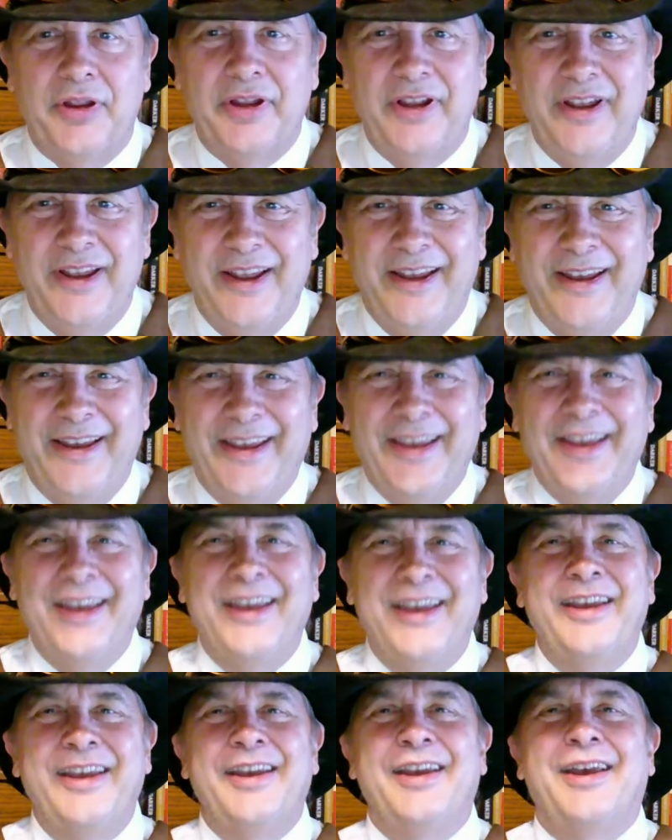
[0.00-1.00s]
I,
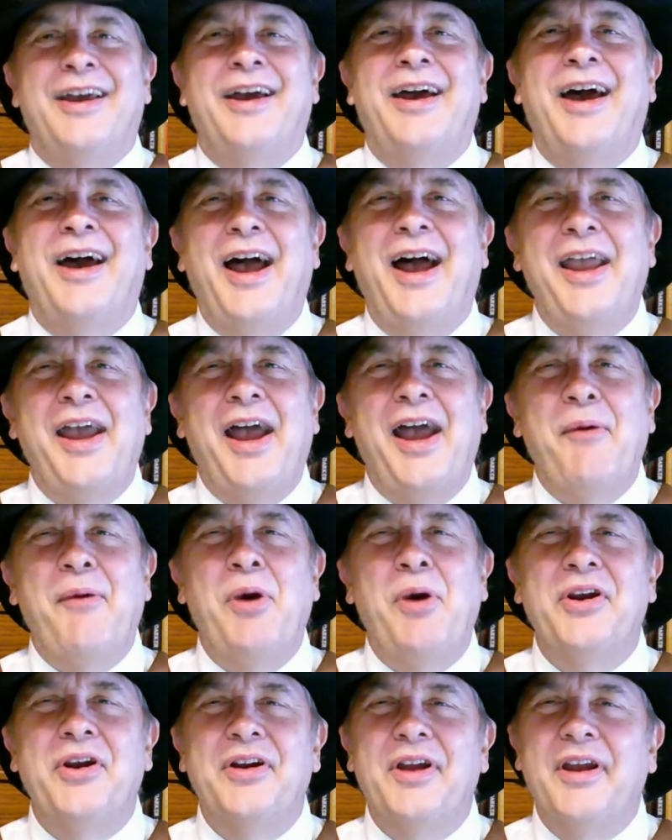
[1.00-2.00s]
I
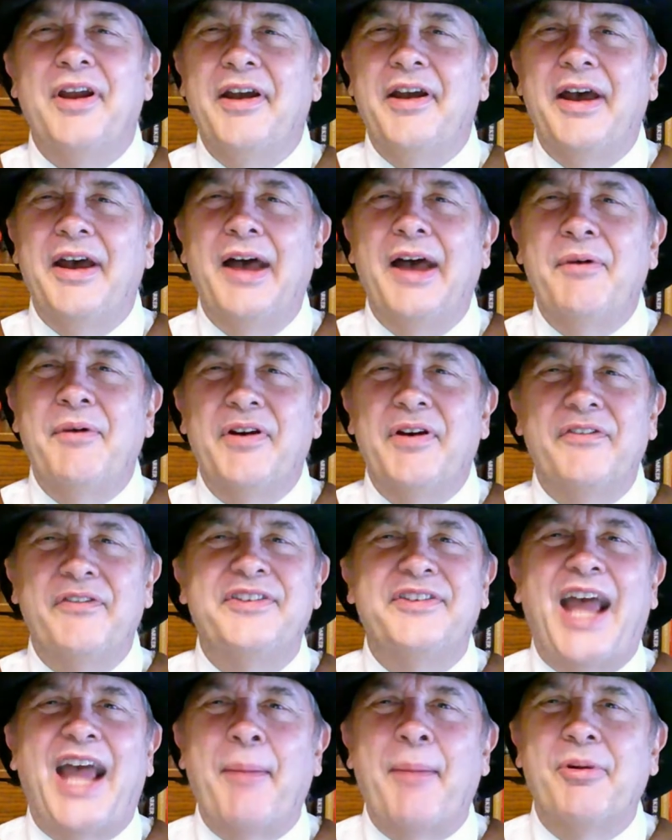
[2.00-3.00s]
wonder, I wonder if
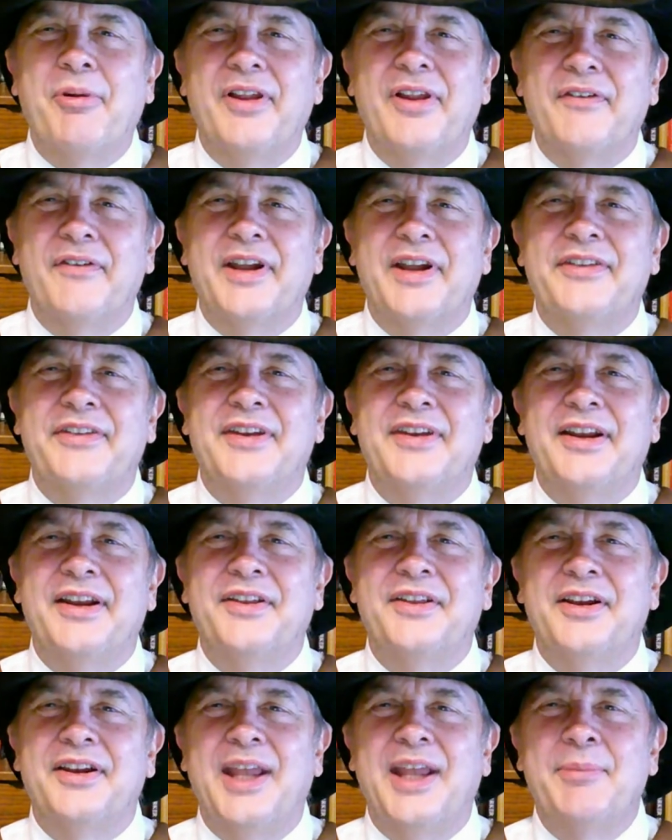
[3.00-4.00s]
Dapple ever gets
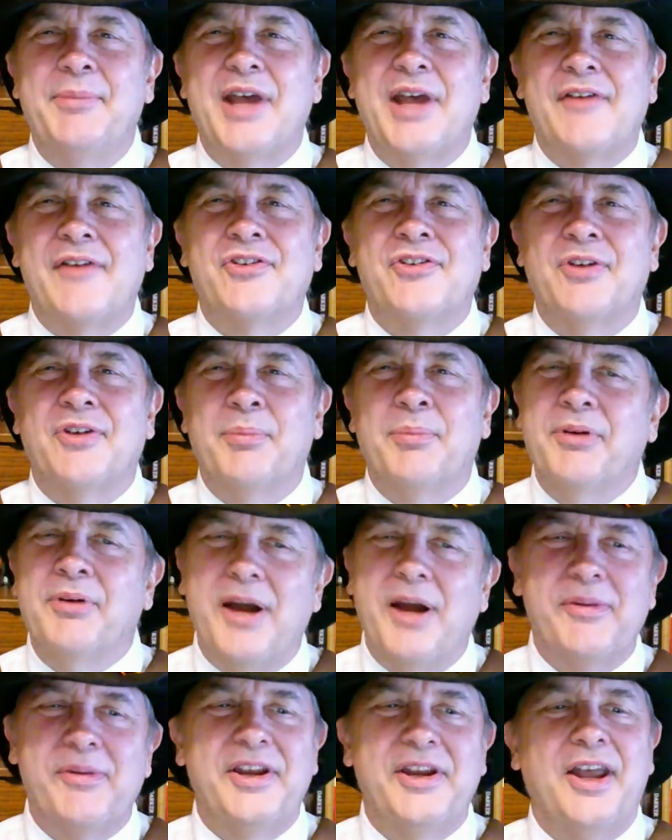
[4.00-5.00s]
anything named after him.
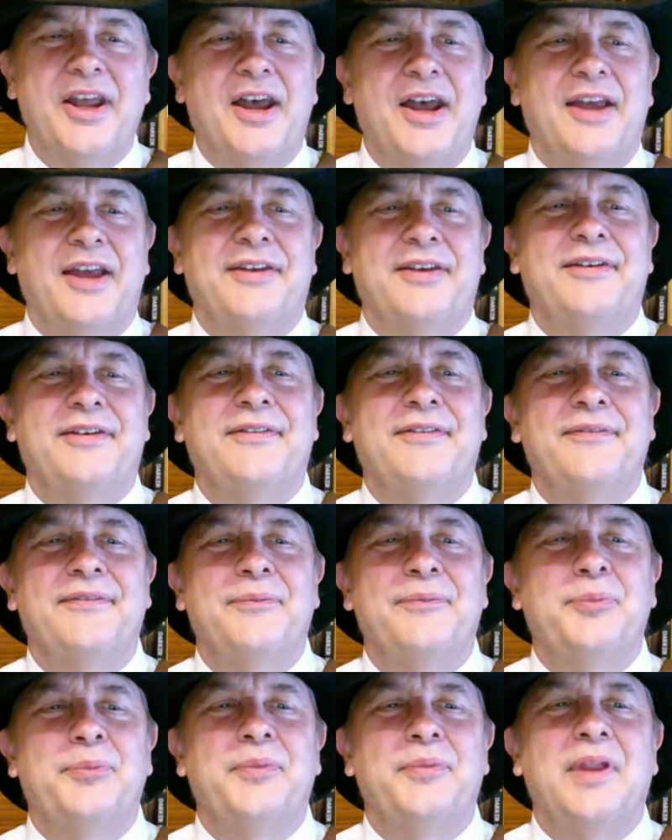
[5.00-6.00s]
Probably not.
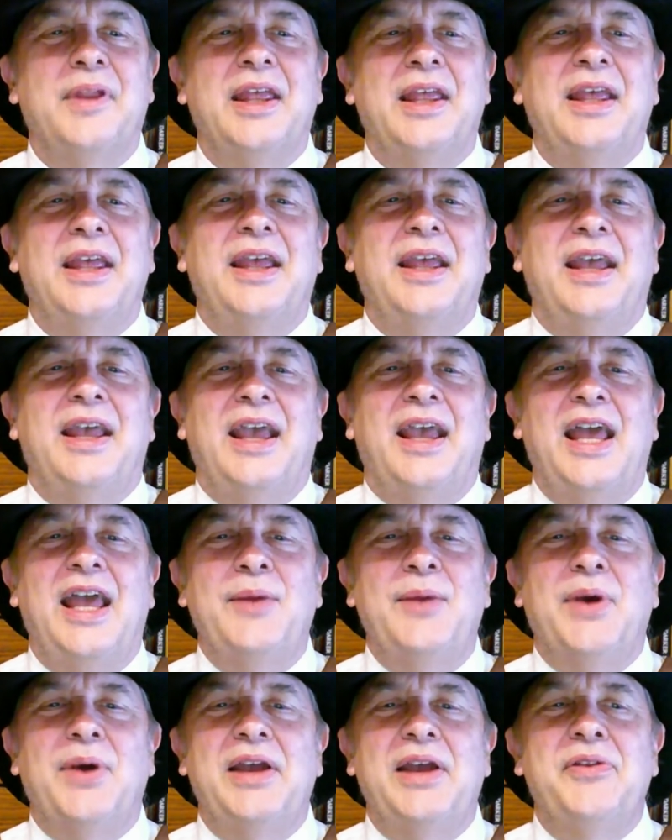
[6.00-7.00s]

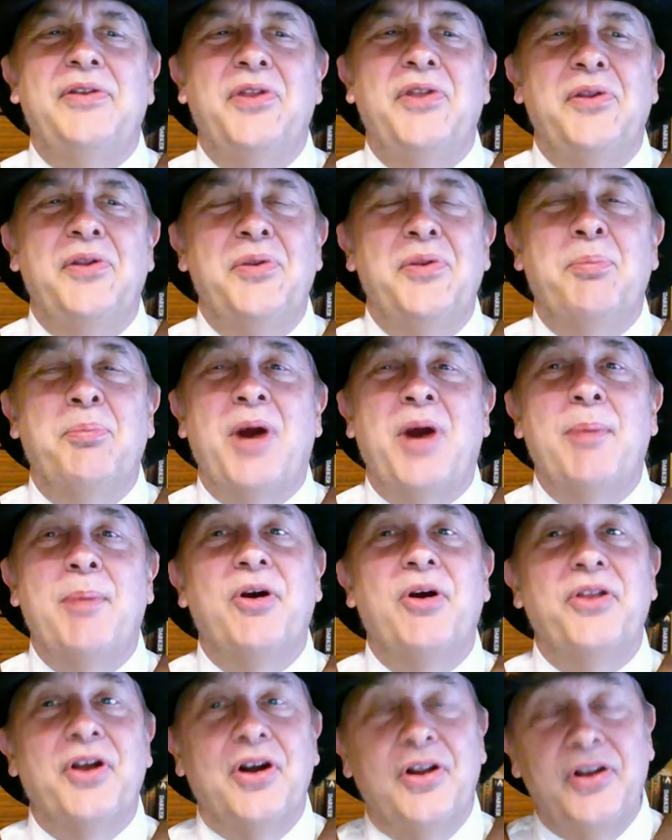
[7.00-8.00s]
Anyway, the, the
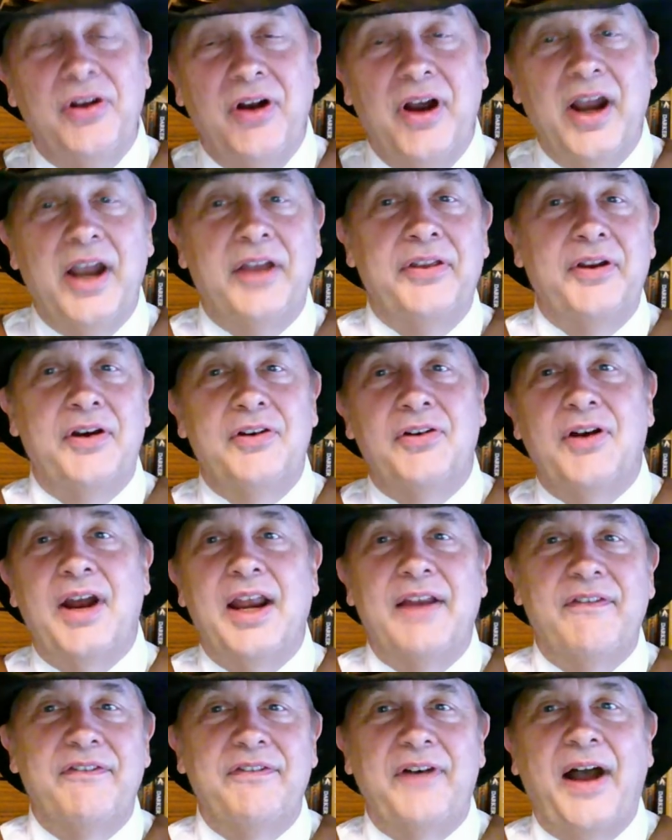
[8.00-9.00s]
barber and the cleric, they're
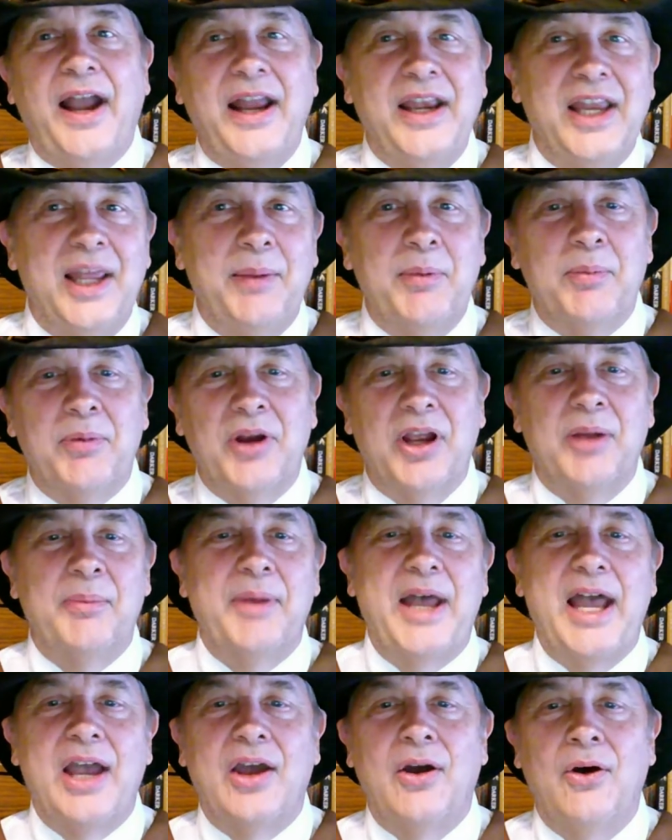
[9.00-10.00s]
trying to find him and bring him
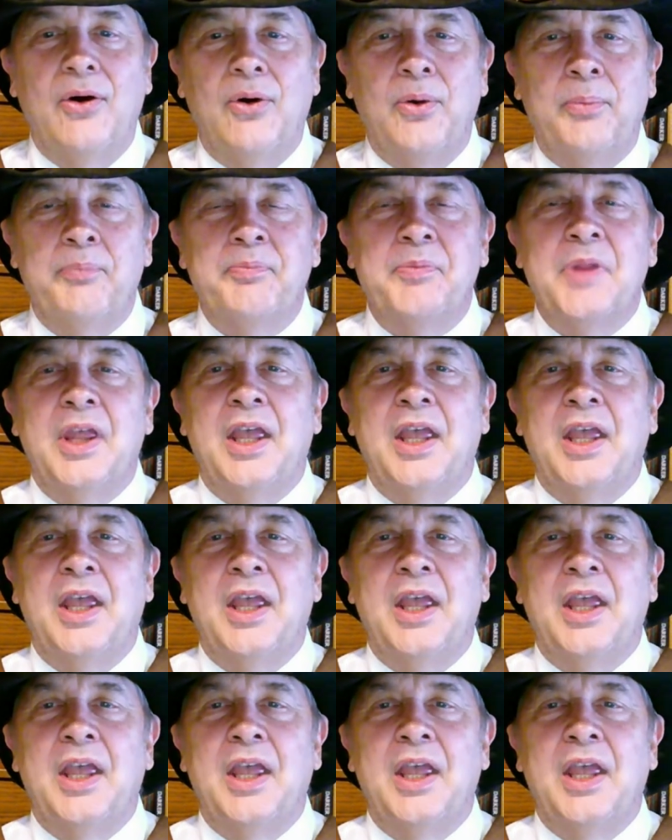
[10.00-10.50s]
back home.